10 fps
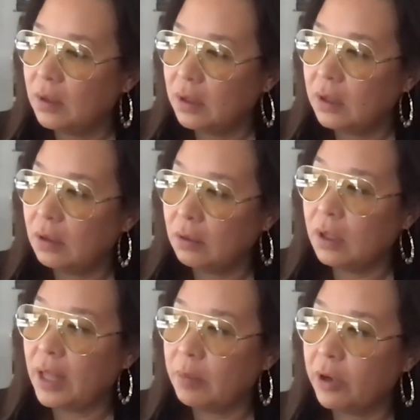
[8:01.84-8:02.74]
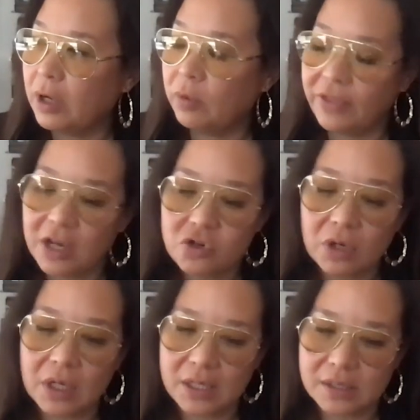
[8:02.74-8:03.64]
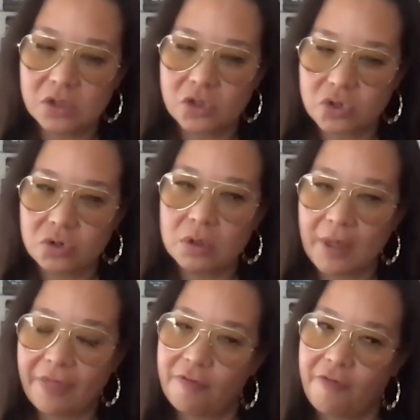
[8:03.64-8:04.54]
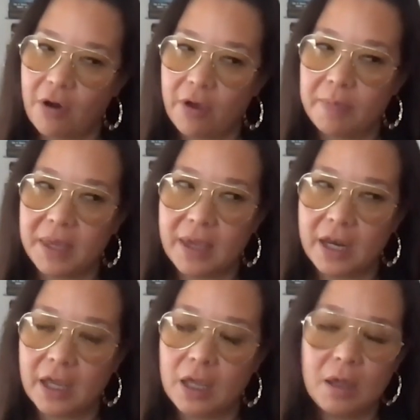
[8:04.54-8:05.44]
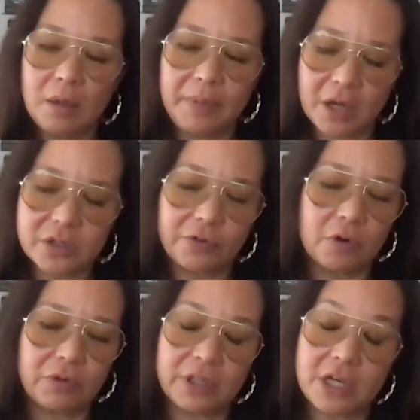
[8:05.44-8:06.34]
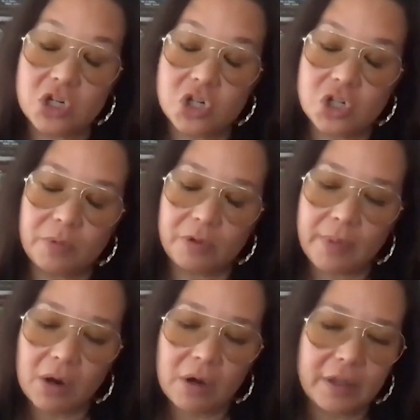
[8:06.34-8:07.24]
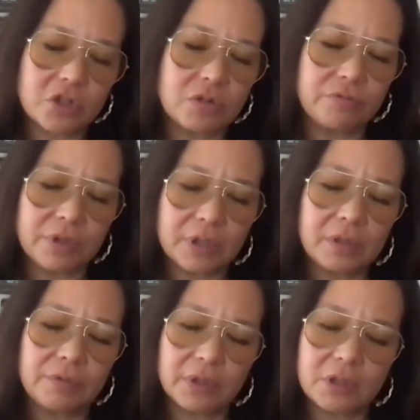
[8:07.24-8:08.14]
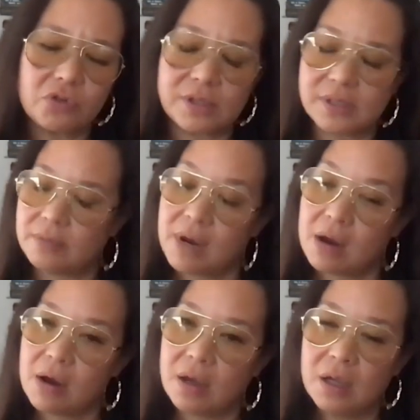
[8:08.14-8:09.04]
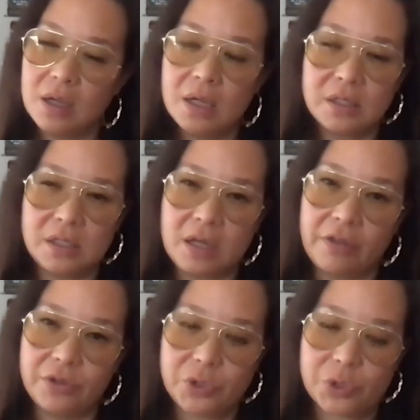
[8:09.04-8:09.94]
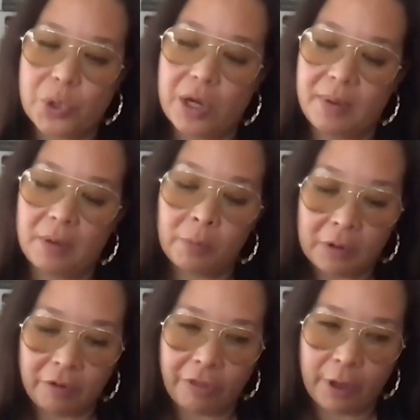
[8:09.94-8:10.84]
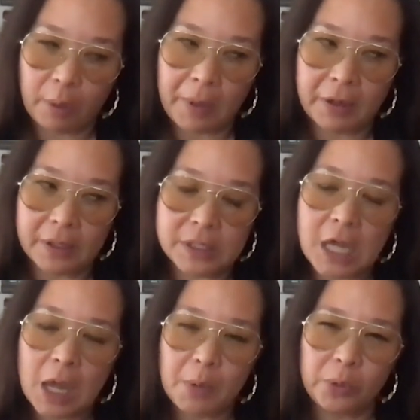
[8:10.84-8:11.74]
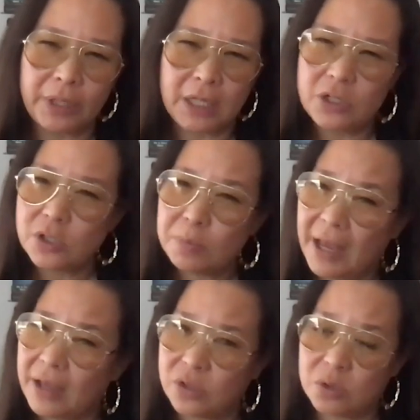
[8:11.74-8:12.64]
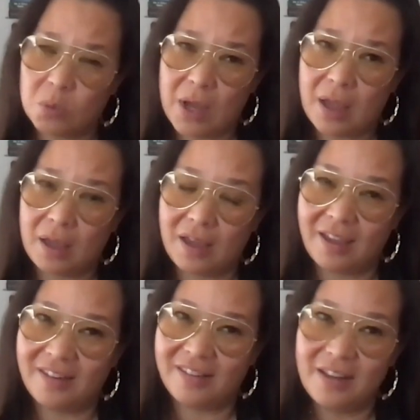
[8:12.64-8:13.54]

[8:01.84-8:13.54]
you know collaborating with adria is it's true at the very beginning because of her relationship with mary like she really really trusted mary to tell this story i mean when you think about it tom only he just passed away in